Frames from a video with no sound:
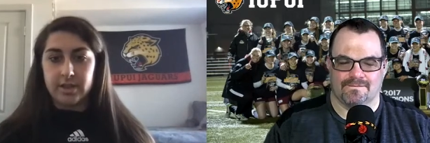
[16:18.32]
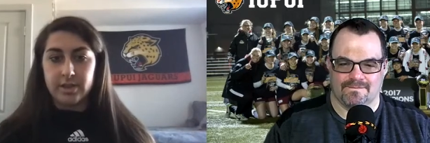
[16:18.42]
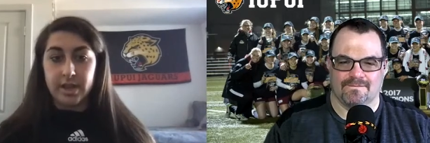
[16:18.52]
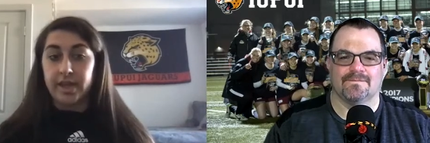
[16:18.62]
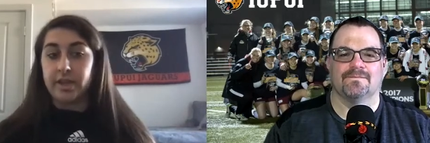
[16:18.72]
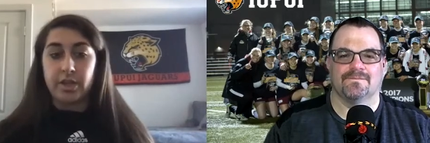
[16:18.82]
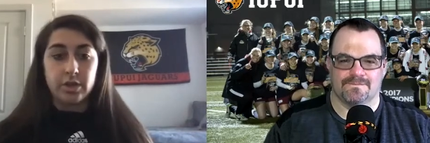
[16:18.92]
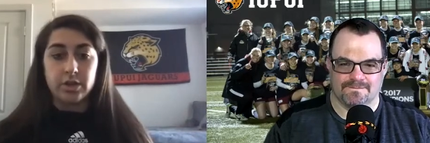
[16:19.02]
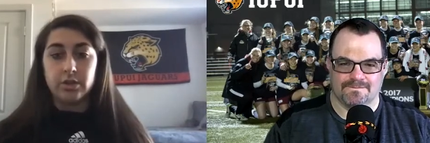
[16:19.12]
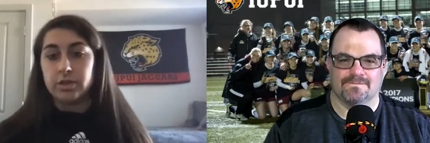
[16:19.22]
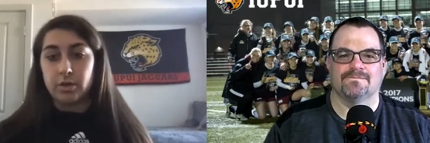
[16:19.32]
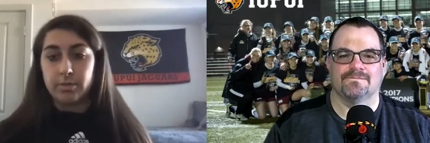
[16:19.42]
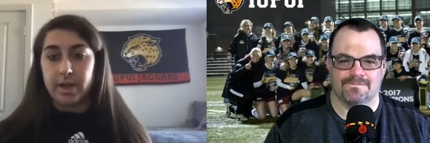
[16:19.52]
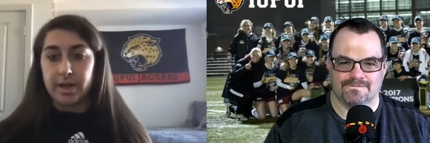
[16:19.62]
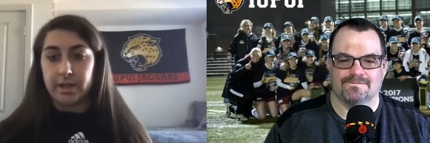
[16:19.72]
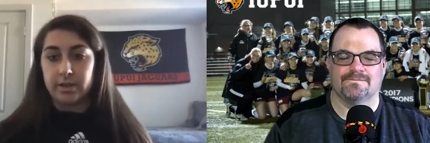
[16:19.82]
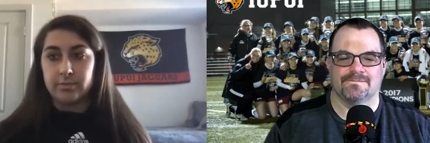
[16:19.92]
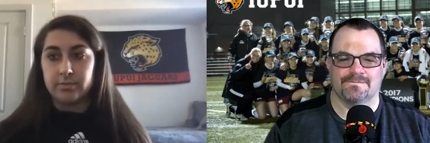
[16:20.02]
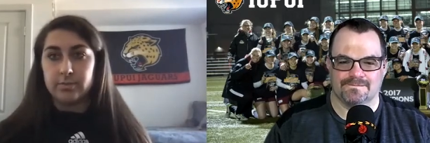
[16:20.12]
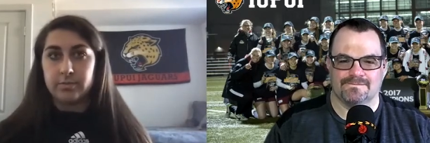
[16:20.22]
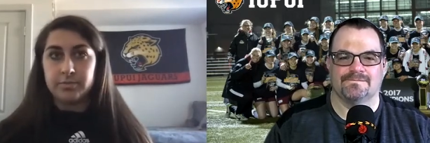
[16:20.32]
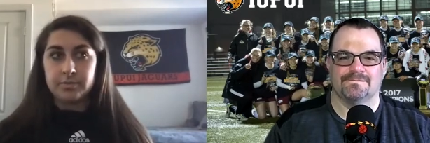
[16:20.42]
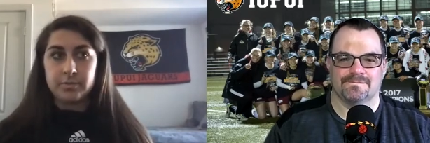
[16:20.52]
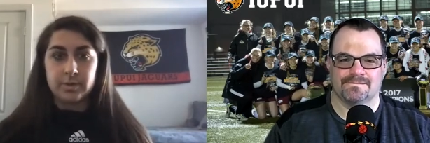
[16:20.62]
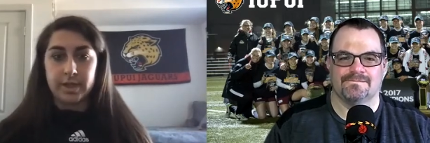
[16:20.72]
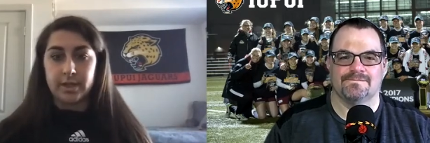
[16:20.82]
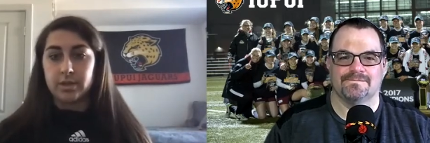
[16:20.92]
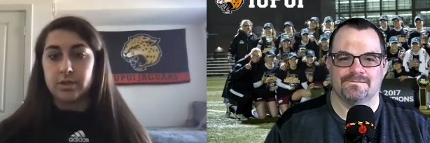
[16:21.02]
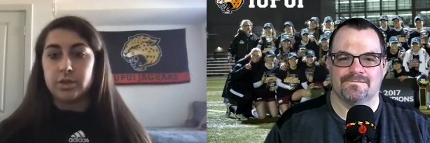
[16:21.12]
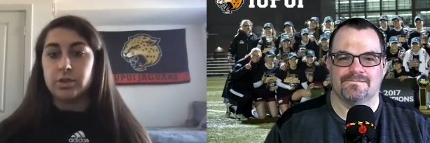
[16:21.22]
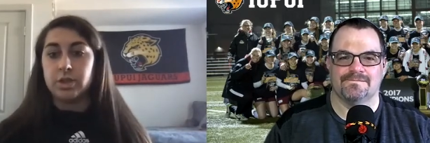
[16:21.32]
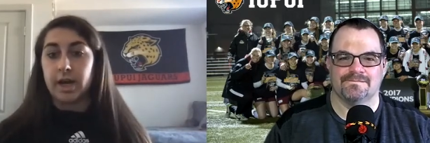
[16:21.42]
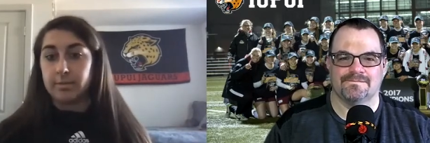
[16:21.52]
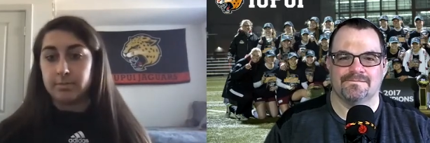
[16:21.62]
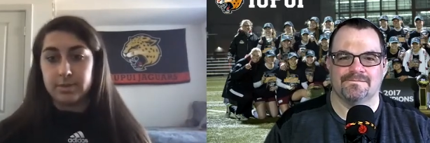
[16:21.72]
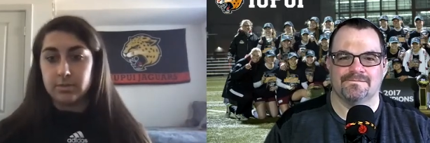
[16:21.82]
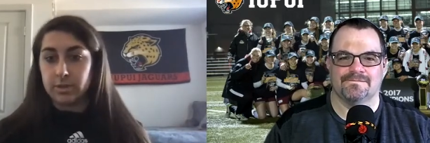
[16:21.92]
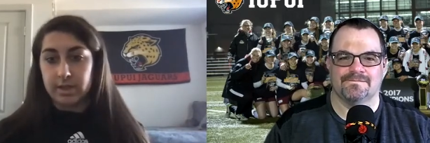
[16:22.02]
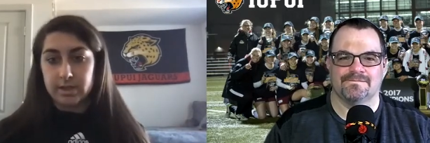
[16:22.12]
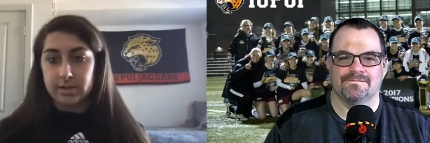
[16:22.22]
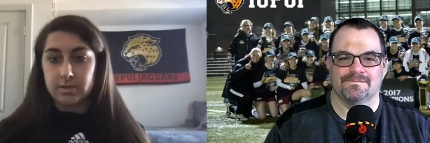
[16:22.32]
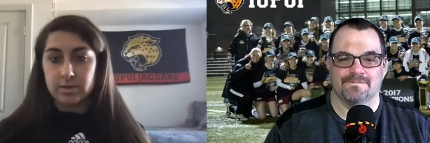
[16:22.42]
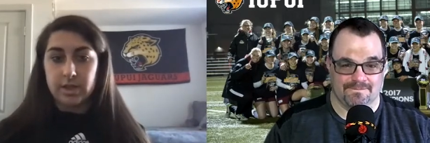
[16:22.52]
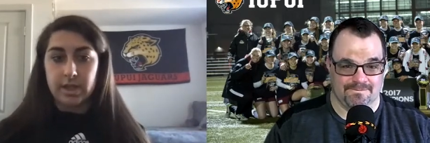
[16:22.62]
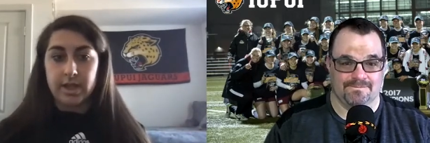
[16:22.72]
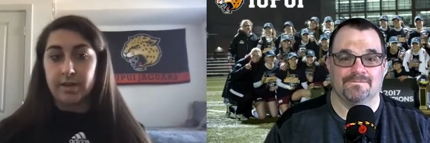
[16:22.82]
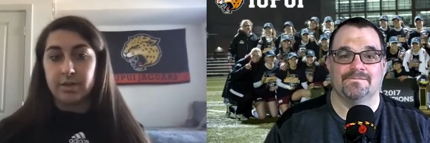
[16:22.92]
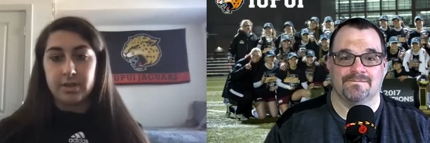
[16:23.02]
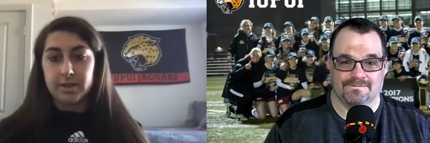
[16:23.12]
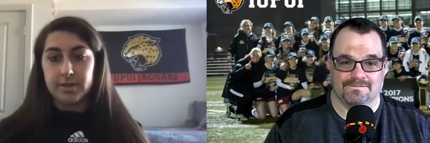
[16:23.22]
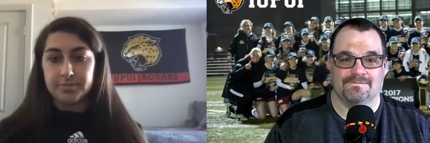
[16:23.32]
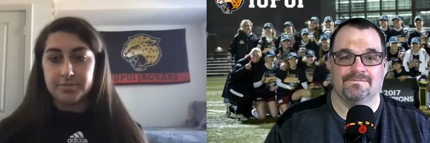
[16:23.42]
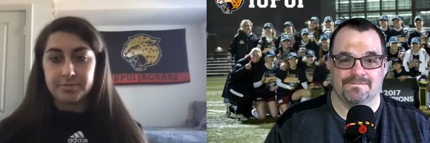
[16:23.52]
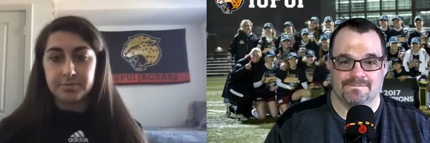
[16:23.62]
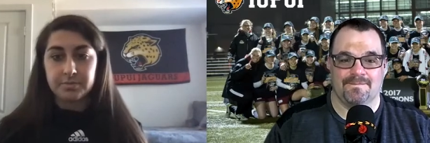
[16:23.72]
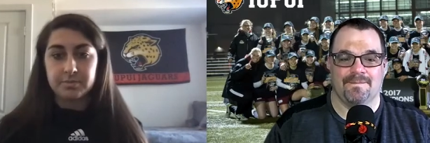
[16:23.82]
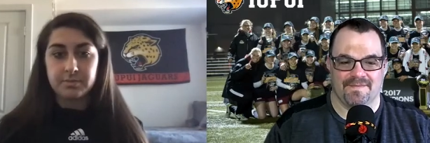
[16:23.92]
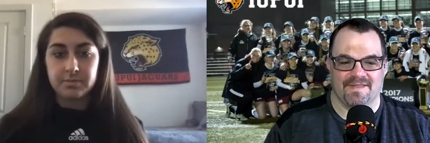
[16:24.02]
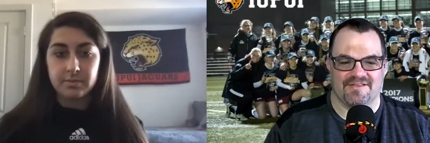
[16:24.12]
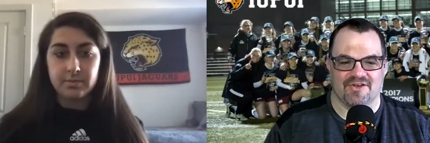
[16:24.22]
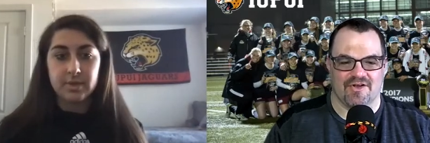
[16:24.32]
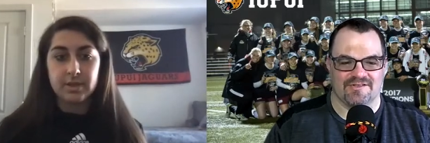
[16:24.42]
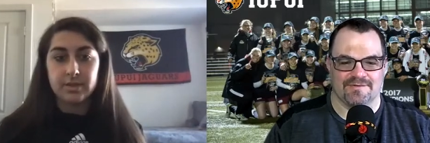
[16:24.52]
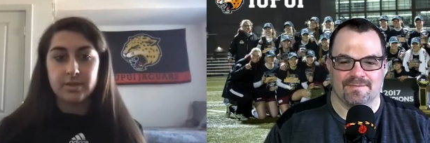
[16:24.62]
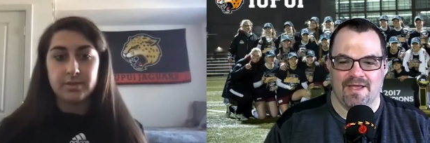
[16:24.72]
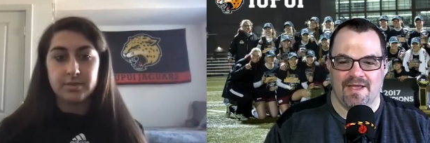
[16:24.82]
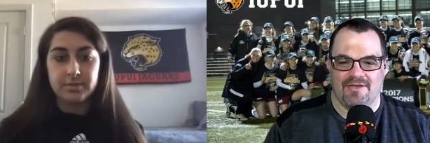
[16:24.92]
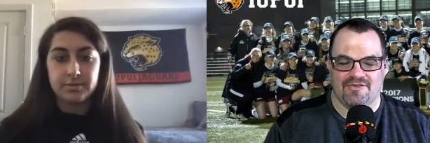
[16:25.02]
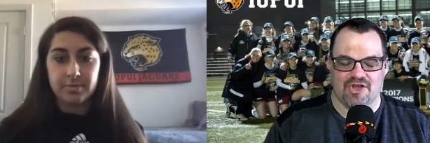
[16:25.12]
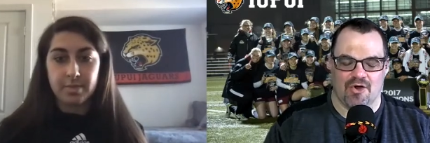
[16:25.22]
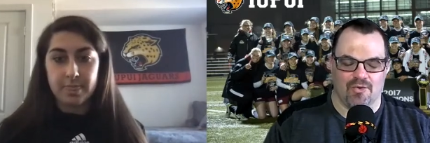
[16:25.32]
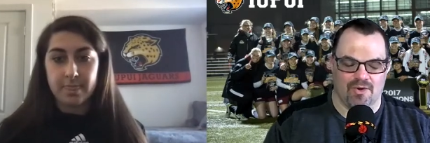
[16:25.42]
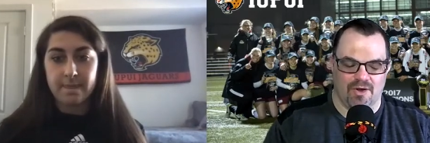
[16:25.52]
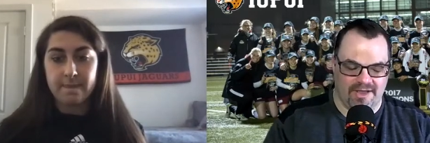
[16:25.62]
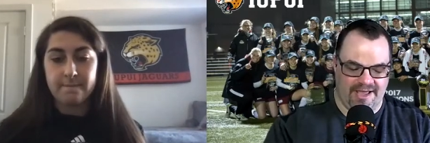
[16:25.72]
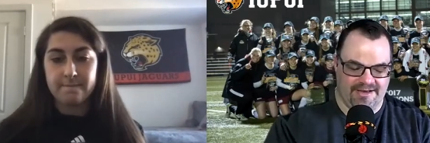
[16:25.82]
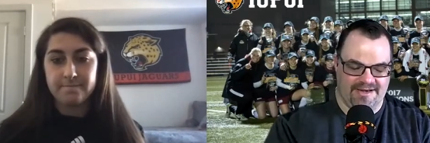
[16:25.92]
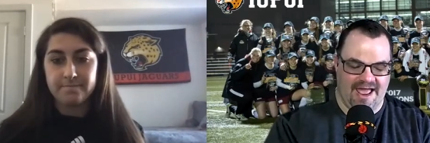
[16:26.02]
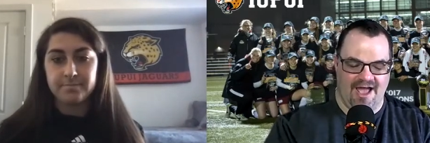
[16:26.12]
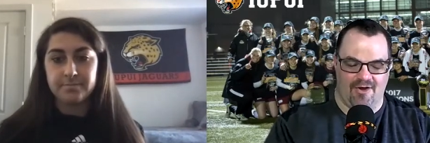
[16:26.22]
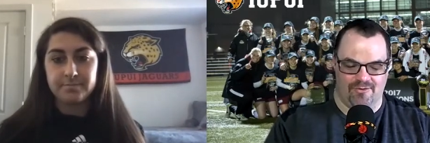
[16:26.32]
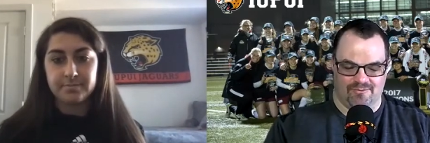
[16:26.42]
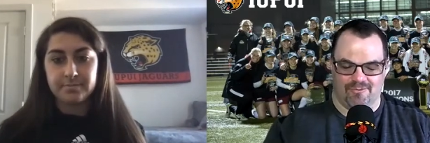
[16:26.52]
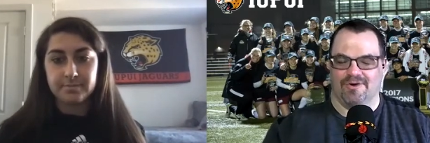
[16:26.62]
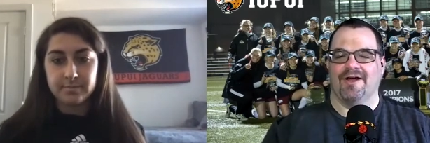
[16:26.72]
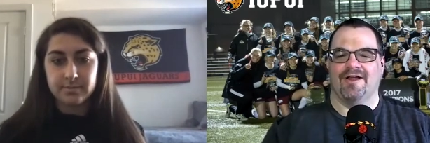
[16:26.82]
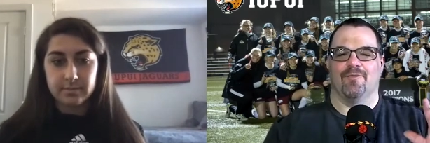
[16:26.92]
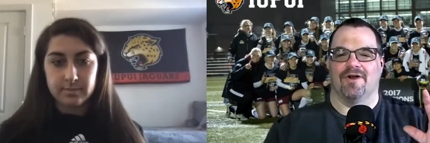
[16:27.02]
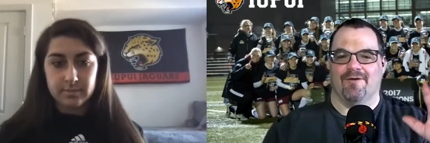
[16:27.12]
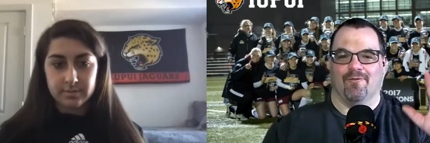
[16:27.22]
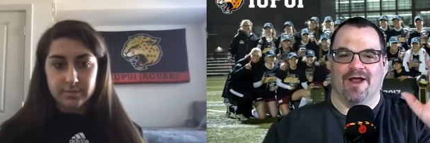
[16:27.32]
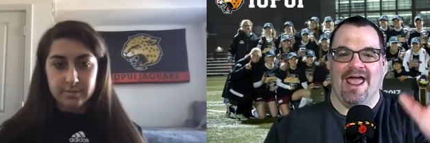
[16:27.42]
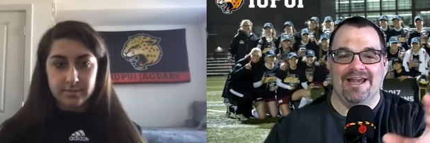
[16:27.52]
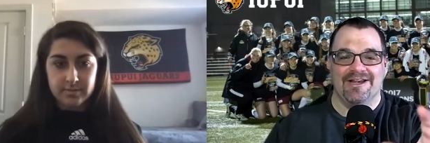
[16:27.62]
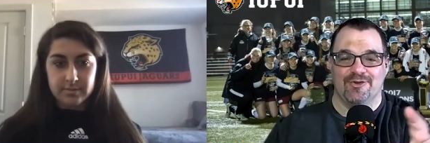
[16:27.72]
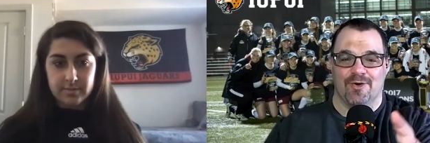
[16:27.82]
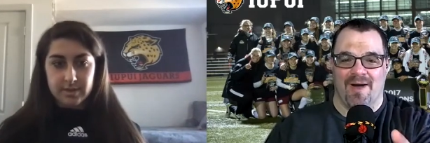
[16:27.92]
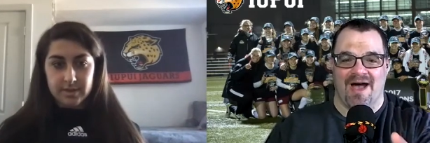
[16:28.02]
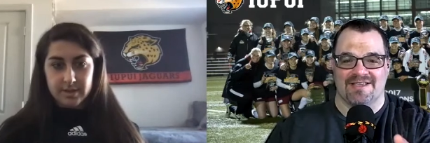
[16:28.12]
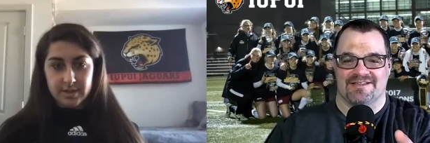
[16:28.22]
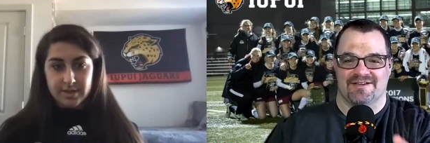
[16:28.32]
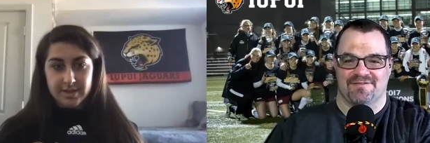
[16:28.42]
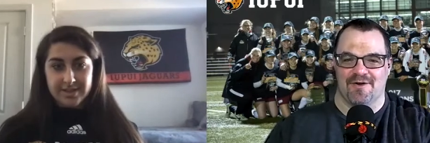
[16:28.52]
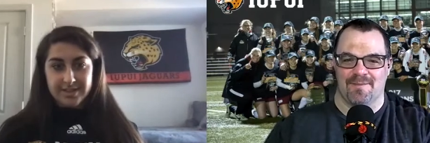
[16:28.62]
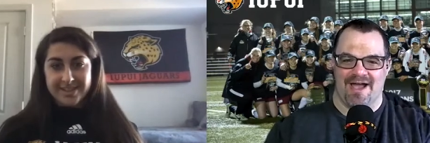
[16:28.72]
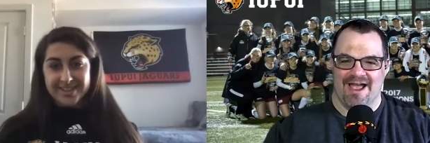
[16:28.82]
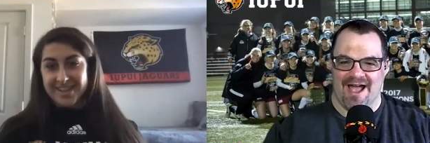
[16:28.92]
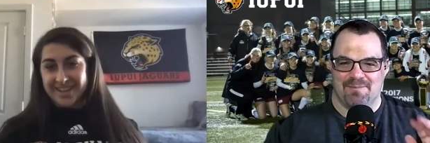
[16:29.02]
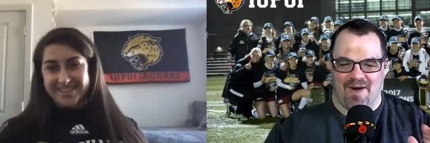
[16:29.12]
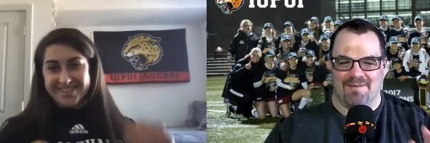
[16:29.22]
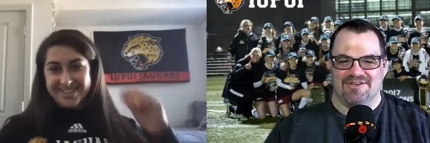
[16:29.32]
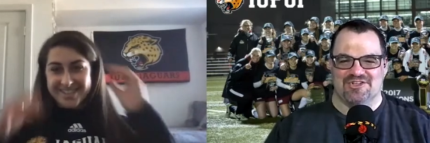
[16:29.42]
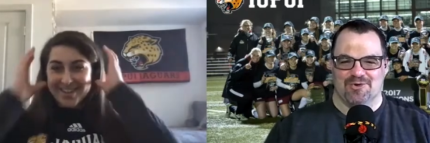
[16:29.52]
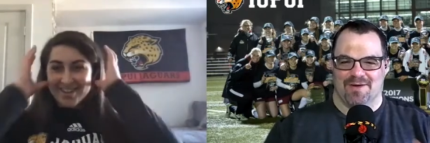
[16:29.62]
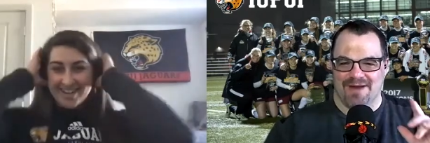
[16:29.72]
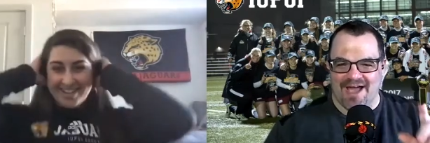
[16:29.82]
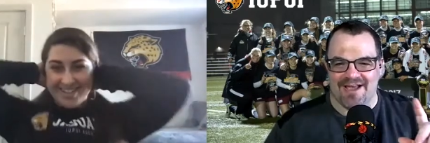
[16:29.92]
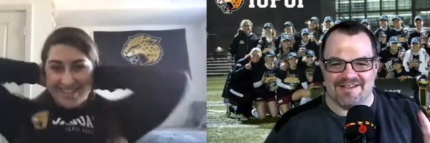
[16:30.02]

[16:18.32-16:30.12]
Speaker 1: thing that you can do so many like jobs with it and everything.
Speaker 2: That's awesome. So, okay, now we're gonna we're we're heading into a positive here, Maya. I promise you, I'm not